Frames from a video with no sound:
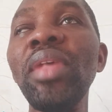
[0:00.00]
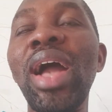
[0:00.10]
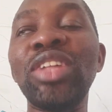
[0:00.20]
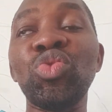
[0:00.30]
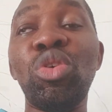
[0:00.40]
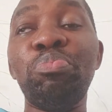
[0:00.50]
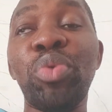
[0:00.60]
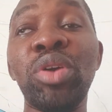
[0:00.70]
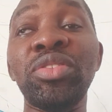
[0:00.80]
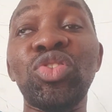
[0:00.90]
at one
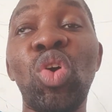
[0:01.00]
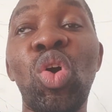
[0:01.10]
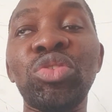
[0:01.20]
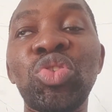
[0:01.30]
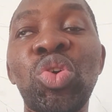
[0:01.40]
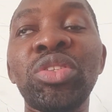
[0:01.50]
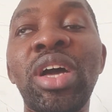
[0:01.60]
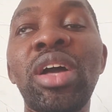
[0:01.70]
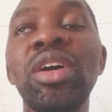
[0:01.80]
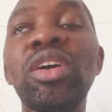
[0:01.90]
point or the
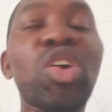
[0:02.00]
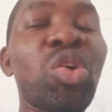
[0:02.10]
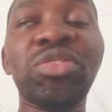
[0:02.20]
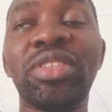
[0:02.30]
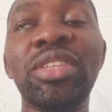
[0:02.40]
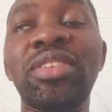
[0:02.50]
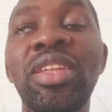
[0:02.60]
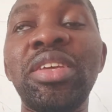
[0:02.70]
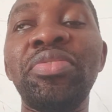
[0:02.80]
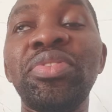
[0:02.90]
other,
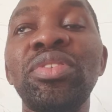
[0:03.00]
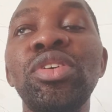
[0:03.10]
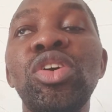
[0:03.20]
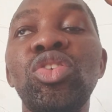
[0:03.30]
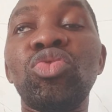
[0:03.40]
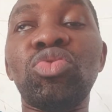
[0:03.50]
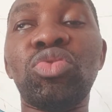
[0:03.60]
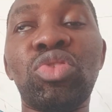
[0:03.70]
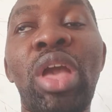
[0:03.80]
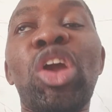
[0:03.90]
constantly even
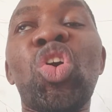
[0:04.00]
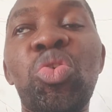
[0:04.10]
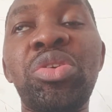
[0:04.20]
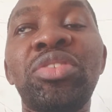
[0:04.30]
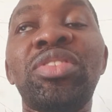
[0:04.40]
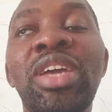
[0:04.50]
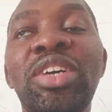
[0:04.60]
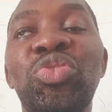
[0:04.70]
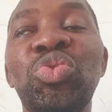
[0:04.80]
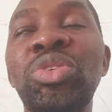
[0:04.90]
encourage
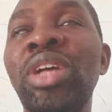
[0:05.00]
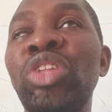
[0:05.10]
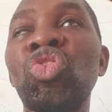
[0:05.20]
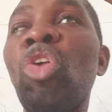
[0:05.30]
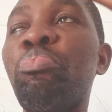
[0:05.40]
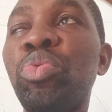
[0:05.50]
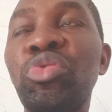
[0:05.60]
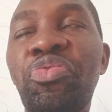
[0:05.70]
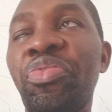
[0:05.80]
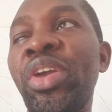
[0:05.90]
their students and not
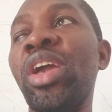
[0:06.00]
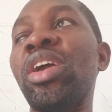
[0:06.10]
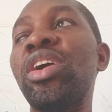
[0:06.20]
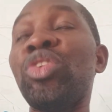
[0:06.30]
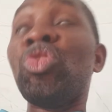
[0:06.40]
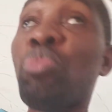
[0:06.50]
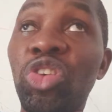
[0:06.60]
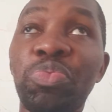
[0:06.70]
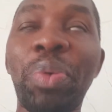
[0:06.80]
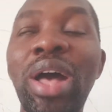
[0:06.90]
put fear. You
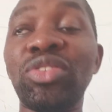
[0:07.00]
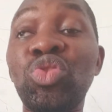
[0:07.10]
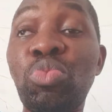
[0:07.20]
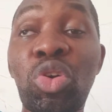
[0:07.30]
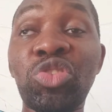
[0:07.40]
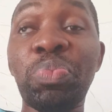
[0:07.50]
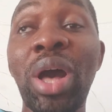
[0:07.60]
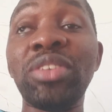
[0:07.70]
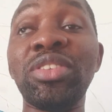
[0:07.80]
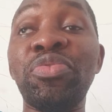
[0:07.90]
must pass, you must
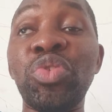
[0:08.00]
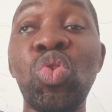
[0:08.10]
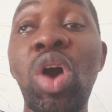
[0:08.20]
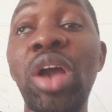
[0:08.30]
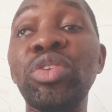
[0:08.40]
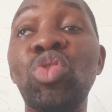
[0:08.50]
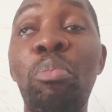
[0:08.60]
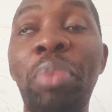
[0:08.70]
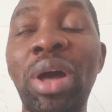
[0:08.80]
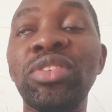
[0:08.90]
pass. go and you
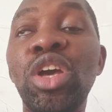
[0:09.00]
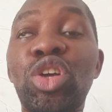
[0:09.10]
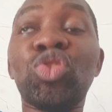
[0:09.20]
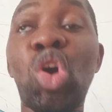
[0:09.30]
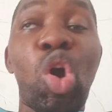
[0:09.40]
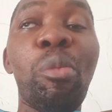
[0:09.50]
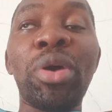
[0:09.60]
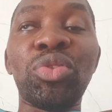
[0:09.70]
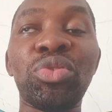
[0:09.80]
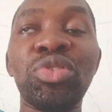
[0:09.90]
don't pass, don't come
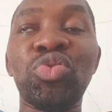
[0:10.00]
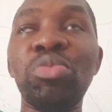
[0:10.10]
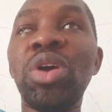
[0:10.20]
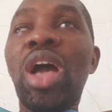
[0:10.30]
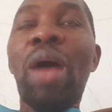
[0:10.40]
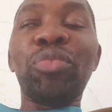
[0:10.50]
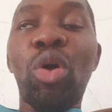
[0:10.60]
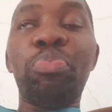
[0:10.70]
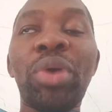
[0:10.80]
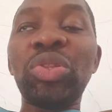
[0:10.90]
back to this home, I'm
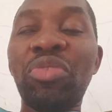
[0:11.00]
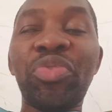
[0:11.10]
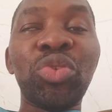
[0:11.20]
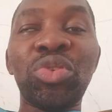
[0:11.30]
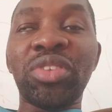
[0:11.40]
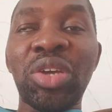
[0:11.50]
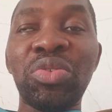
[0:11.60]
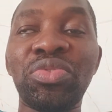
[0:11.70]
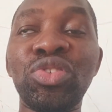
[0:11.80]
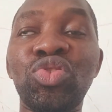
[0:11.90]
not proud of you, those kind
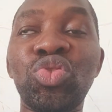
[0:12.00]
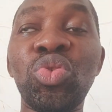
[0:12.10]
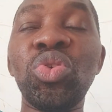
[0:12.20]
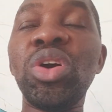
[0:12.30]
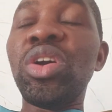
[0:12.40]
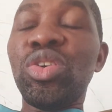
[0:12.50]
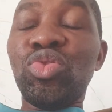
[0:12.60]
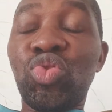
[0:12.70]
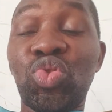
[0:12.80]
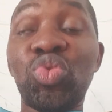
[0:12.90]
of things. So
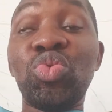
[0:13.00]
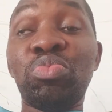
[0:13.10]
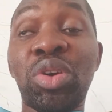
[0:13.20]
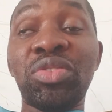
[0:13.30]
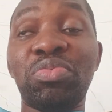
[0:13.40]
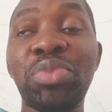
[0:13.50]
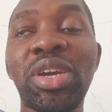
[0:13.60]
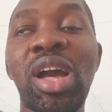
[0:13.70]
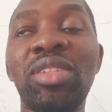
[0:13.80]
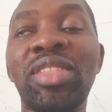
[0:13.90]
you must
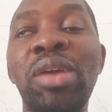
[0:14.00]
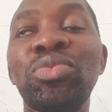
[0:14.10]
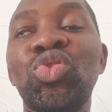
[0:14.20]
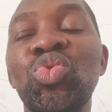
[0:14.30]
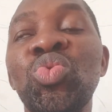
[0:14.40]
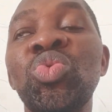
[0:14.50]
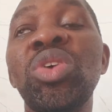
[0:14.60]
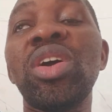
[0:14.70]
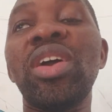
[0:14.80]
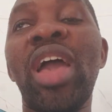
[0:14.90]
make a time to
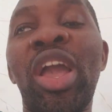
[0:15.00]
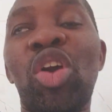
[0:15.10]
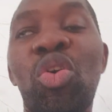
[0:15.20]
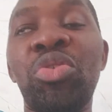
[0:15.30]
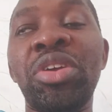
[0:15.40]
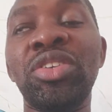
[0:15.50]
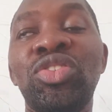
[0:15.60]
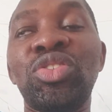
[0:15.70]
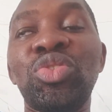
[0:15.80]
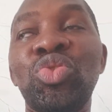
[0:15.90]

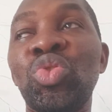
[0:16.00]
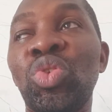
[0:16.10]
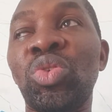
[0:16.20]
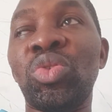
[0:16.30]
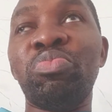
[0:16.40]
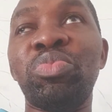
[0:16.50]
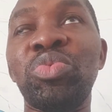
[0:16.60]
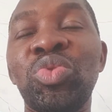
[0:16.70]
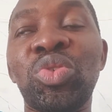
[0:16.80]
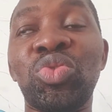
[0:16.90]
encourage your
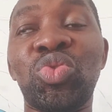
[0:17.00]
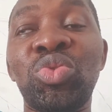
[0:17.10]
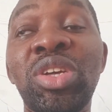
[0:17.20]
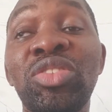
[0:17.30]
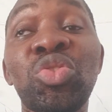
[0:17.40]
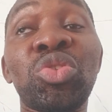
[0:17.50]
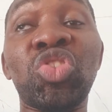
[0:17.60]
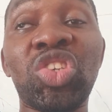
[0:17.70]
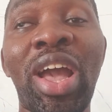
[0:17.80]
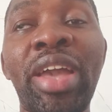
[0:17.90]
student, your
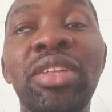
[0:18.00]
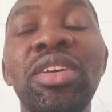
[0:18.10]
child,